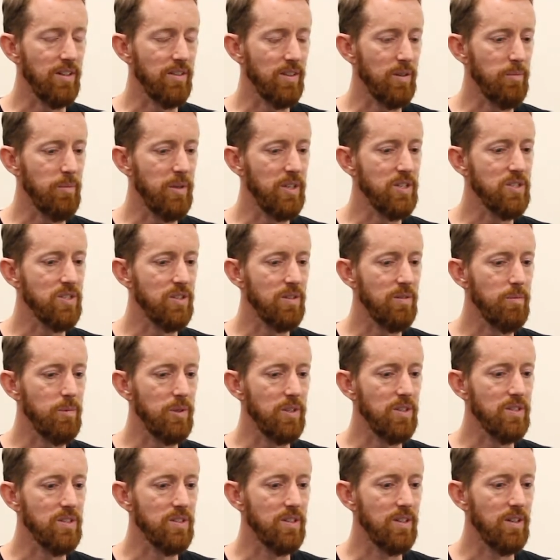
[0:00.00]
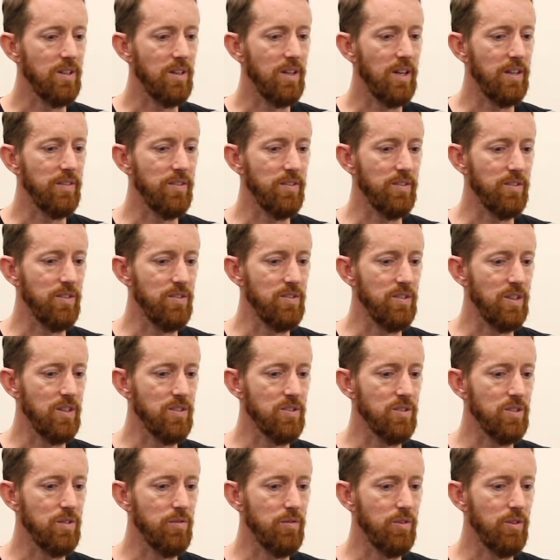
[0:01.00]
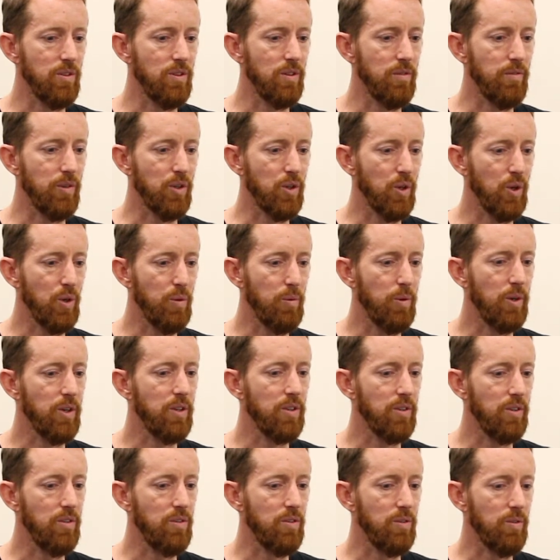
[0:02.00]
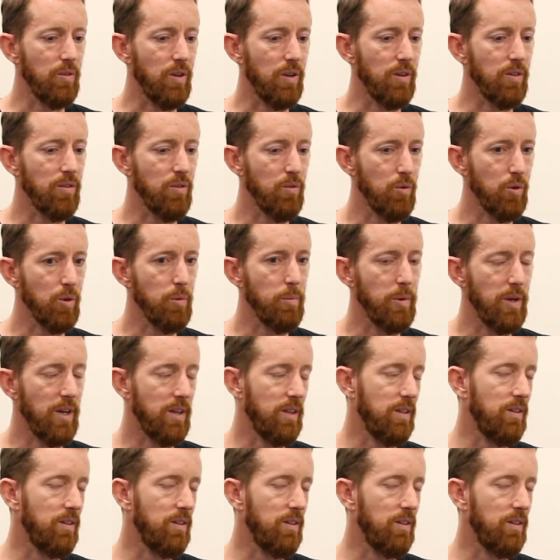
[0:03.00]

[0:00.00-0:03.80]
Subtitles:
as I mentioned, but at the suggestion of a co-worker to do it, I thought about